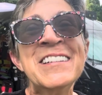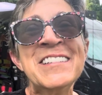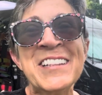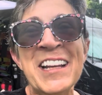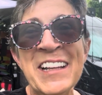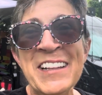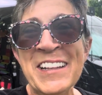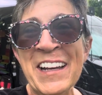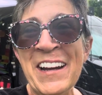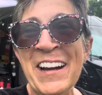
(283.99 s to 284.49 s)

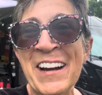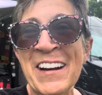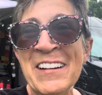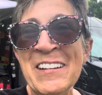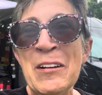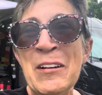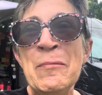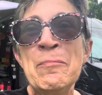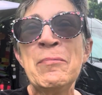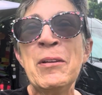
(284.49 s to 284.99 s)
Take care,
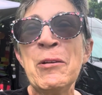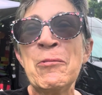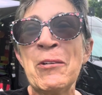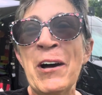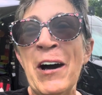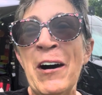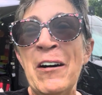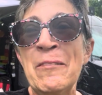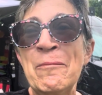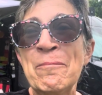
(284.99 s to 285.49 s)
be
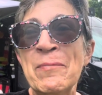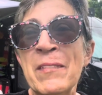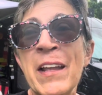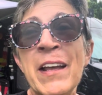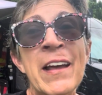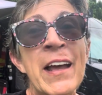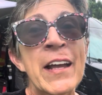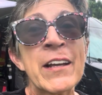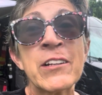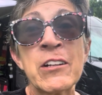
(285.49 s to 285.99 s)
well,
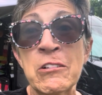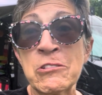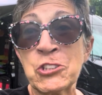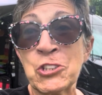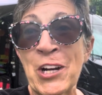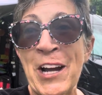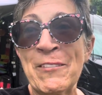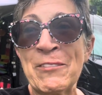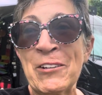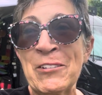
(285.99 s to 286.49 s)
and go
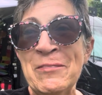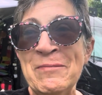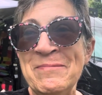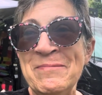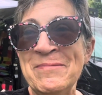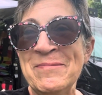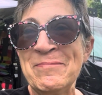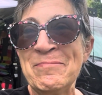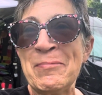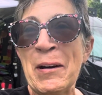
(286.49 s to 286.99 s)
travel.
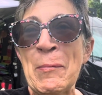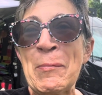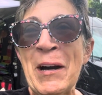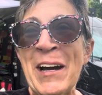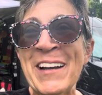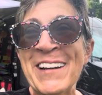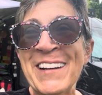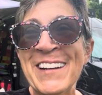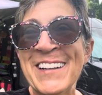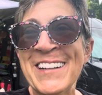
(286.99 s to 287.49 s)

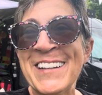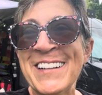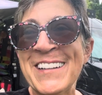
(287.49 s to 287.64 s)
Bye-bye.